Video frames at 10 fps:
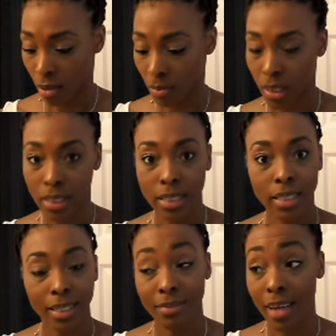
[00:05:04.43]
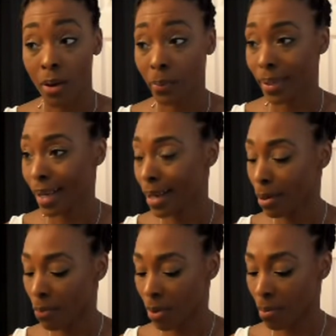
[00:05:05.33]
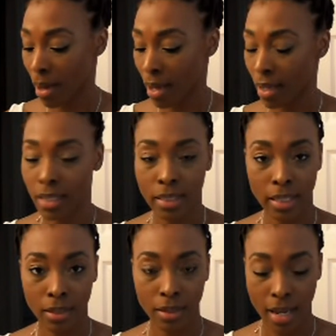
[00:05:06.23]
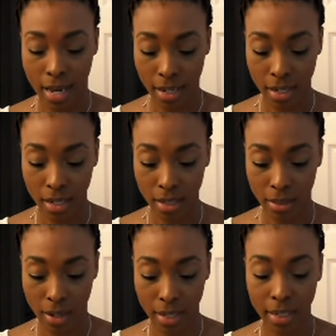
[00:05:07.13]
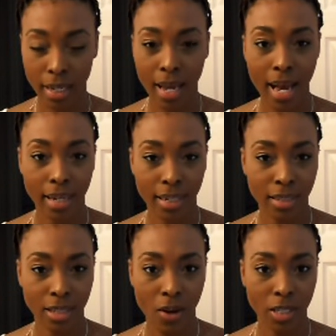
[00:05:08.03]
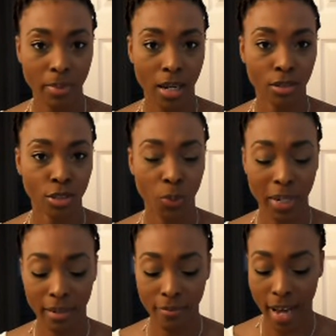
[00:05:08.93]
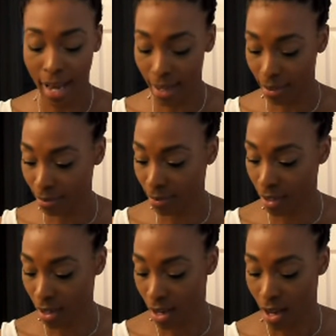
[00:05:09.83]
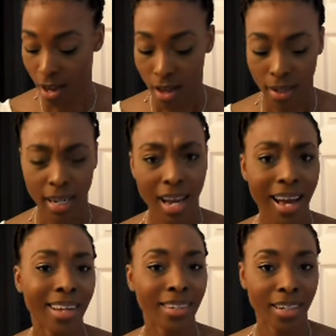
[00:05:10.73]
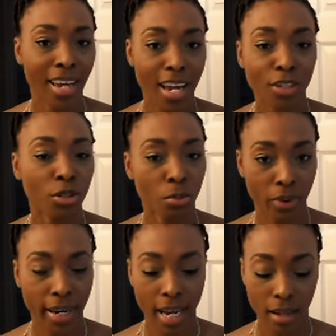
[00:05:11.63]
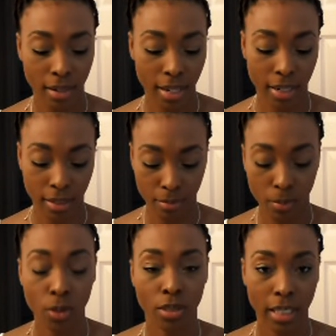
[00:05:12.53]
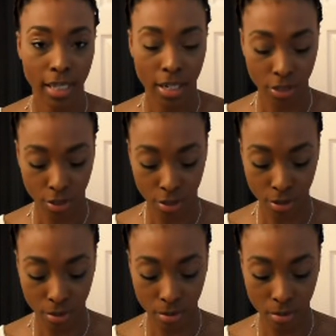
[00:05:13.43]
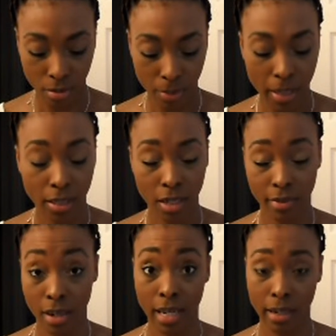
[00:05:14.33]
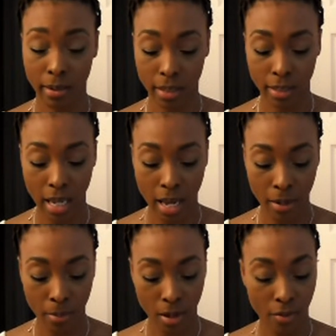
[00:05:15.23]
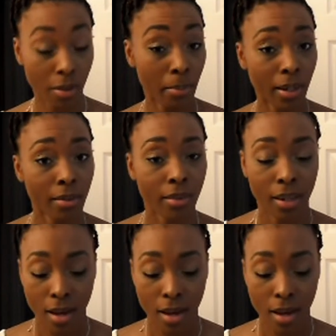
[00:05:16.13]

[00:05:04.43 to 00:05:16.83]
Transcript: Just to see if that would help with my adult acne. So I didn't get acne until I was about 25. Like, I had the occasional breakout like most teenagers do, especially around like the time of the month.